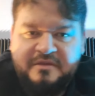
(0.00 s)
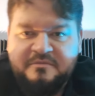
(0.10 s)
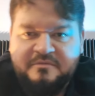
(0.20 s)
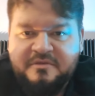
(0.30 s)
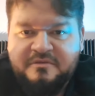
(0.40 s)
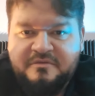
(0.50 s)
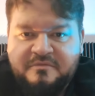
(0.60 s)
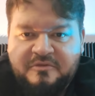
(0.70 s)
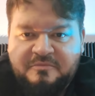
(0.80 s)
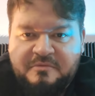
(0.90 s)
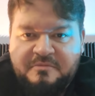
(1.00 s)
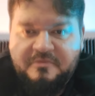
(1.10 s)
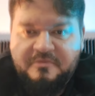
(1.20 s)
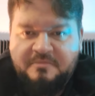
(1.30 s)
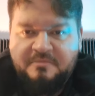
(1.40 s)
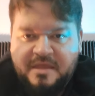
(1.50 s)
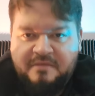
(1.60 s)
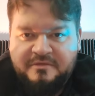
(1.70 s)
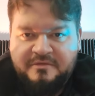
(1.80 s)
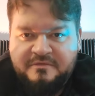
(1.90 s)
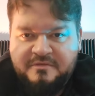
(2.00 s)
some of these people be writing pamphlets.